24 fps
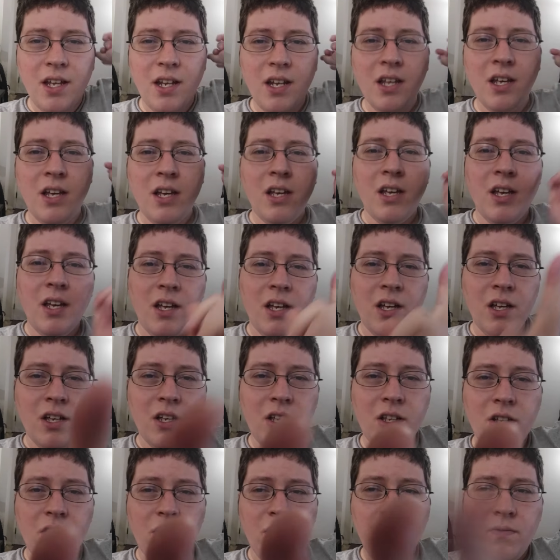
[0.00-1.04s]
Thanking
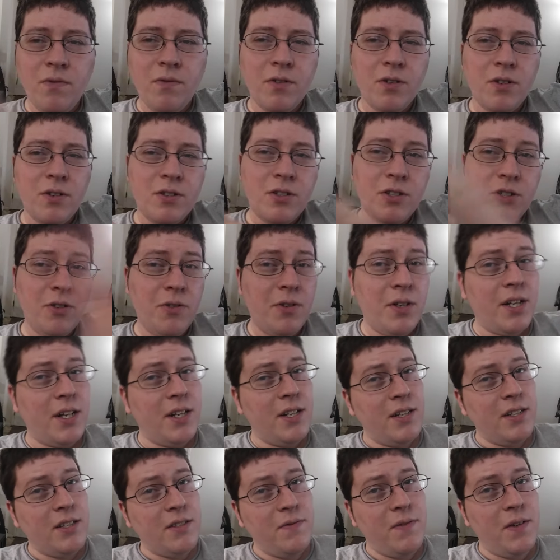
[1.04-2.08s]
you for
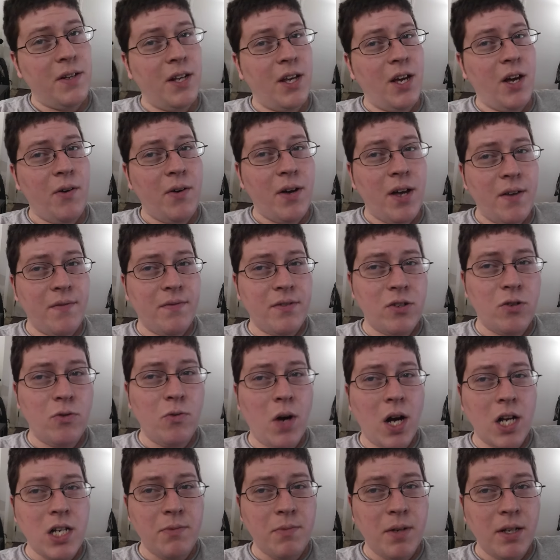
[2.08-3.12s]
tuning into this video
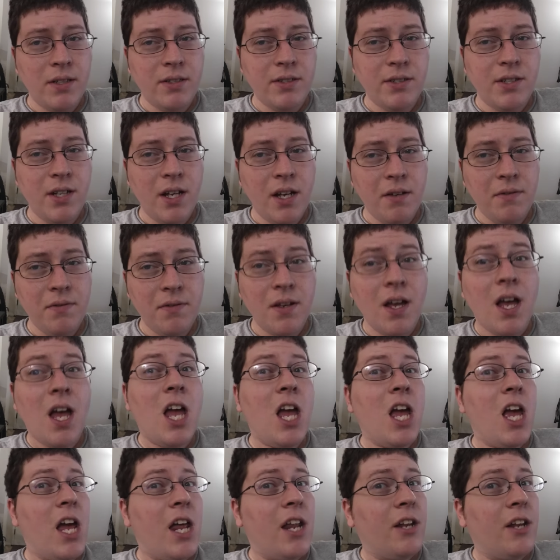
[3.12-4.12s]
and for watching my other stuff.